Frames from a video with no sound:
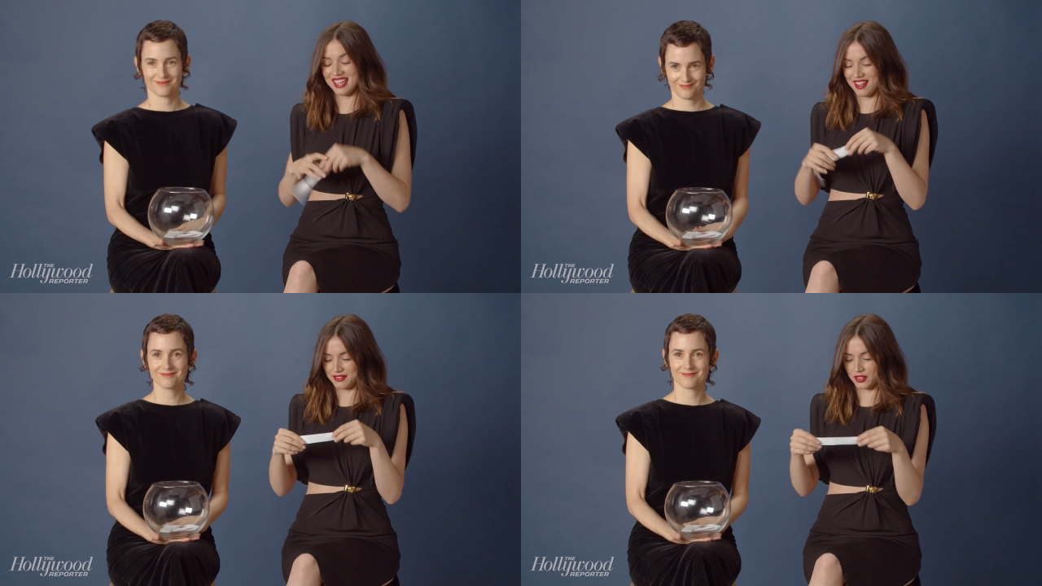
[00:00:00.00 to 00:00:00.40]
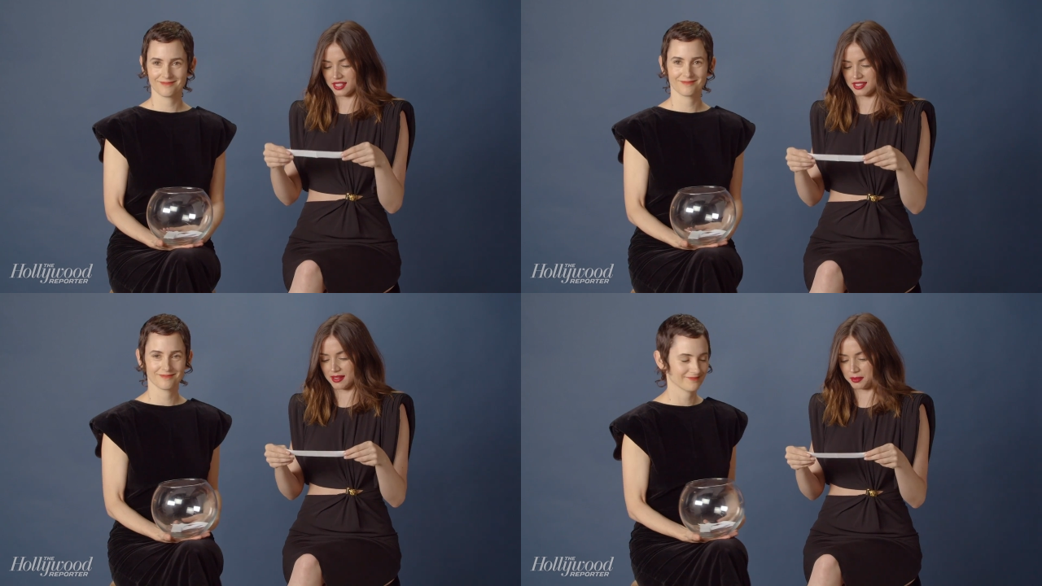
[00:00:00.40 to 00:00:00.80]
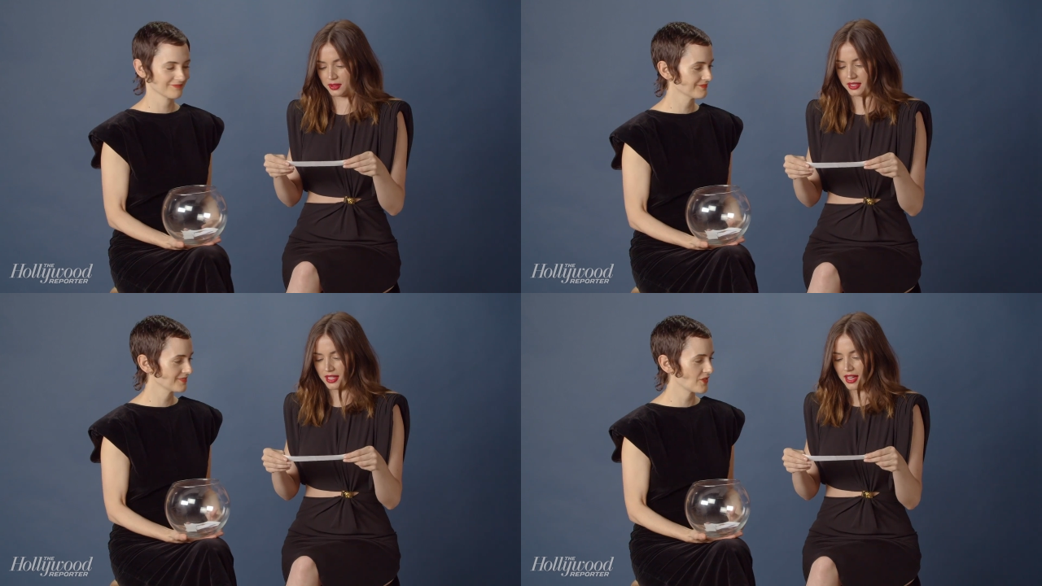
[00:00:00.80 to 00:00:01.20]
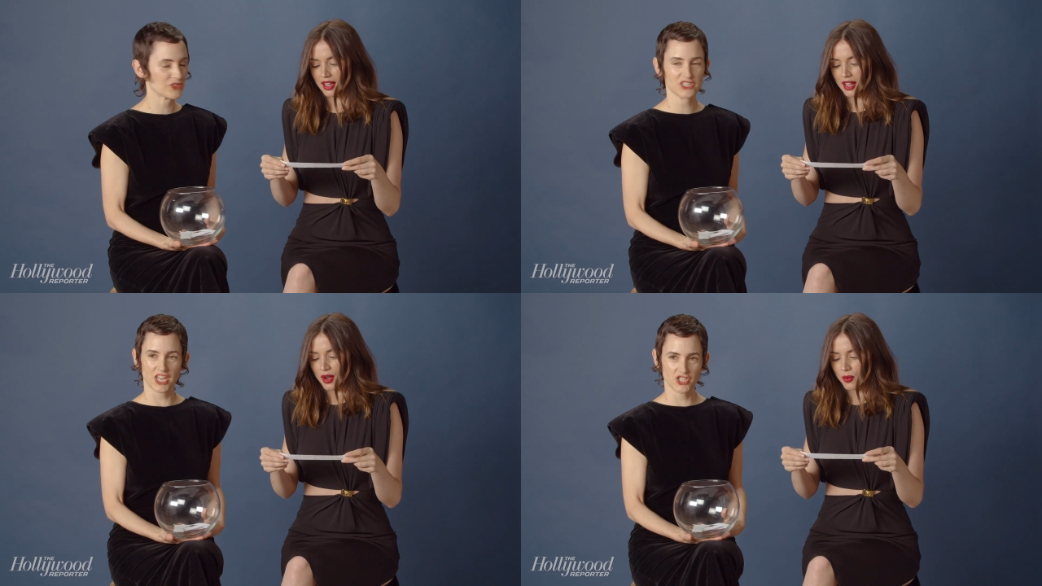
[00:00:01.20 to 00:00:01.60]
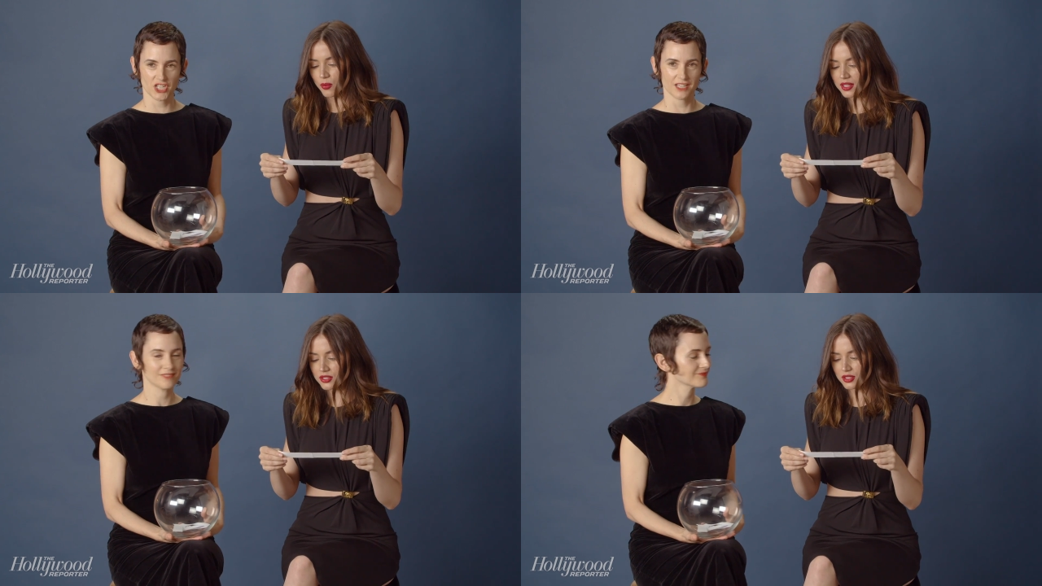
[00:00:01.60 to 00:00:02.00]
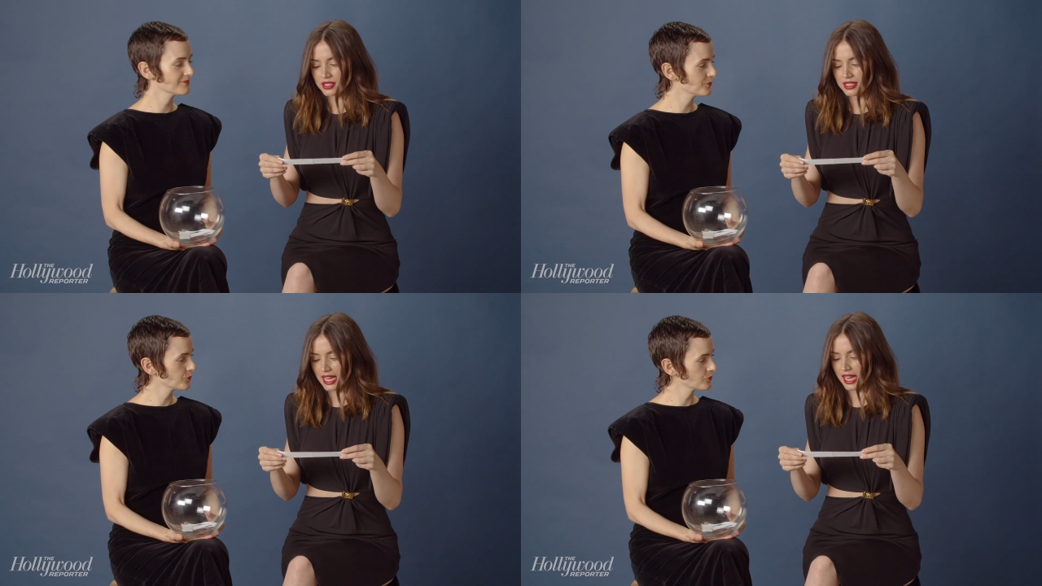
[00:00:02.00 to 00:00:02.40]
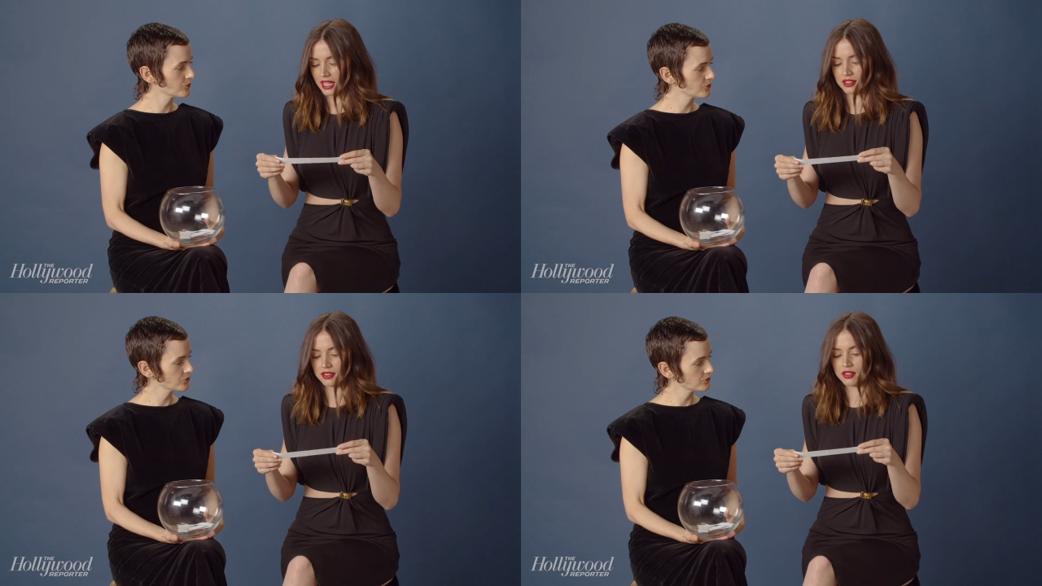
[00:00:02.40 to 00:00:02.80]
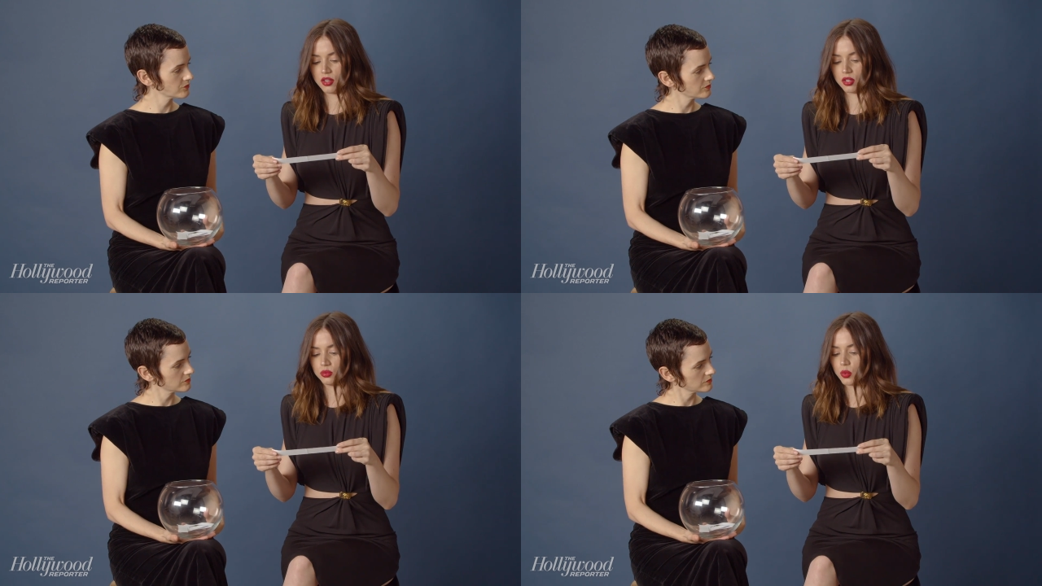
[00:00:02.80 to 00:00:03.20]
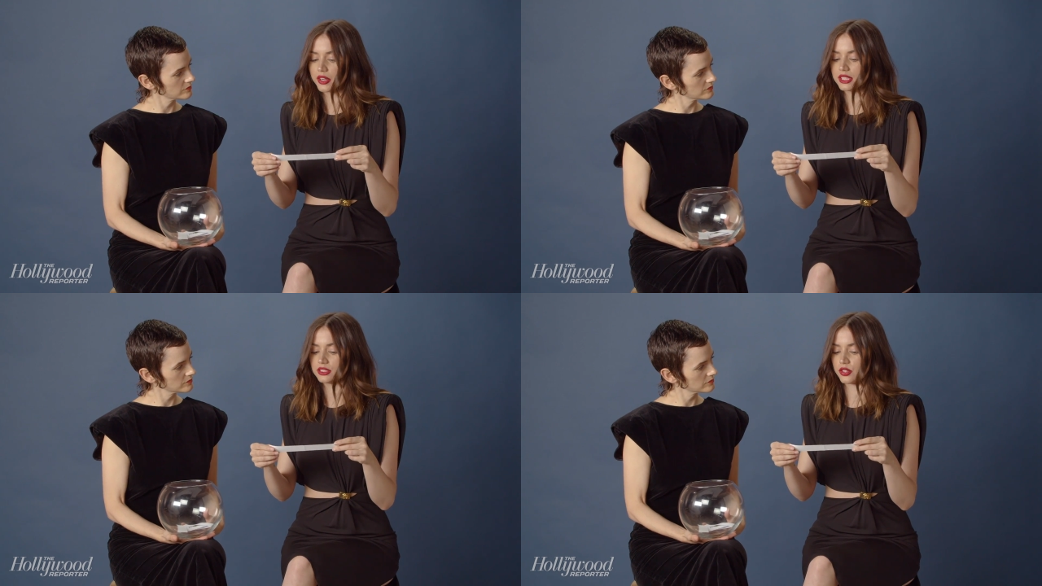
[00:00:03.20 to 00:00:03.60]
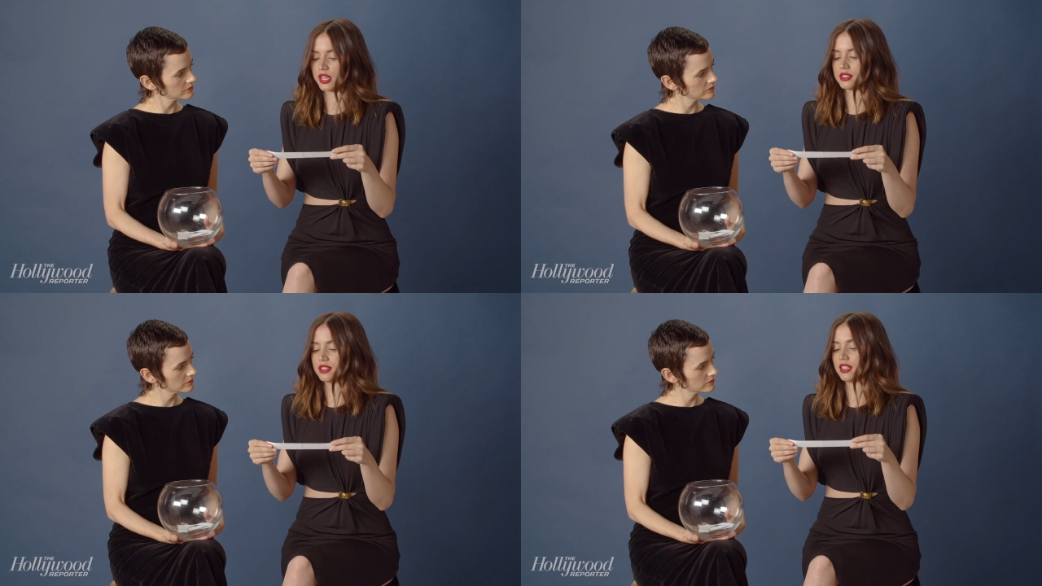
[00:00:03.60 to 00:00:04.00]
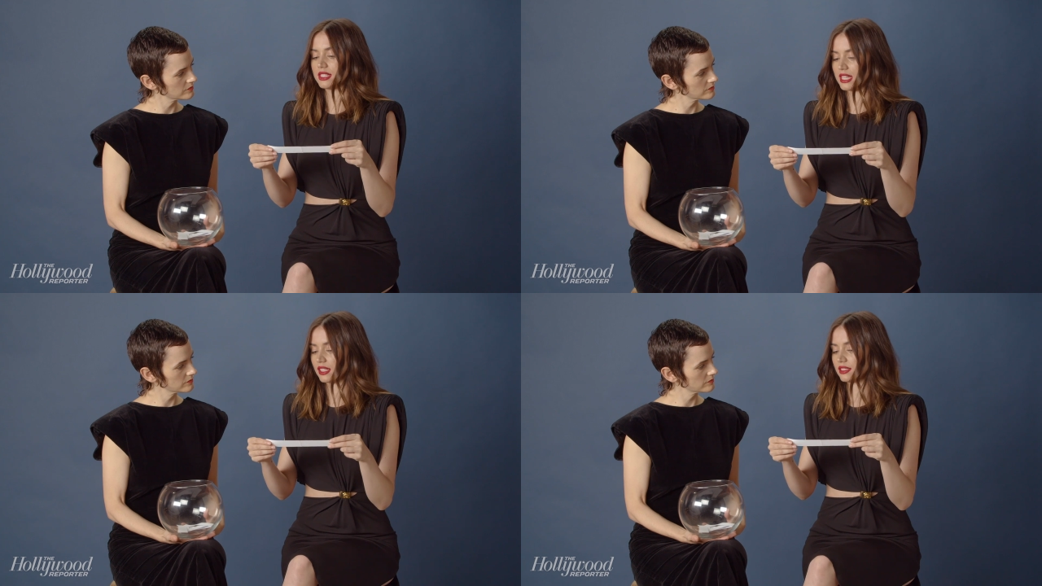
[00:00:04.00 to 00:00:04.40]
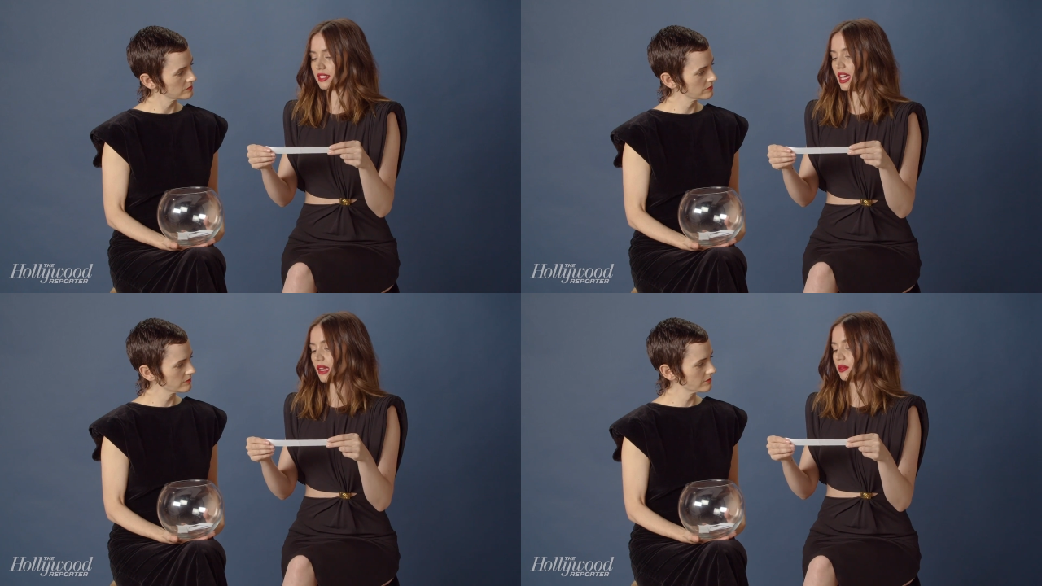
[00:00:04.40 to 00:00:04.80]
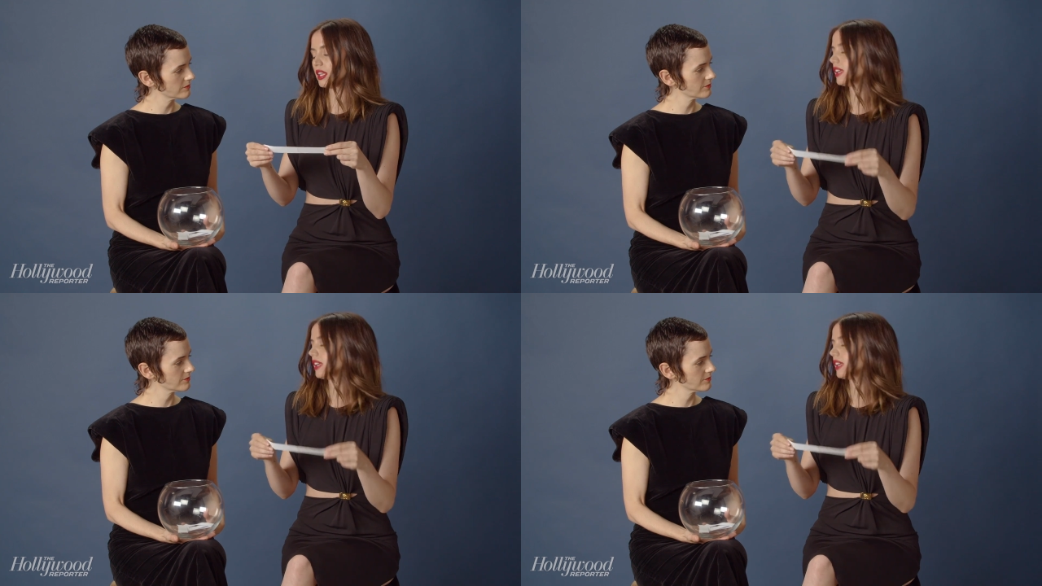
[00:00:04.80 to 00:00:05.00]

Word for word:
Speaker 1: Yeah, for example. Versace. What's your stance on wearing trends the second time